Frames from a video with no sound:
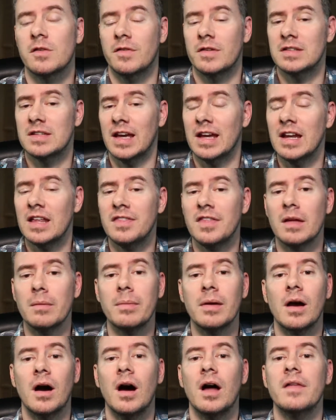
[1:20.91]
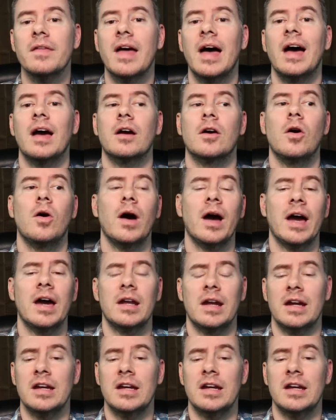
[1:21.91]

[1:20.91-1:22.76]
If it's anything beyond that, go ahead.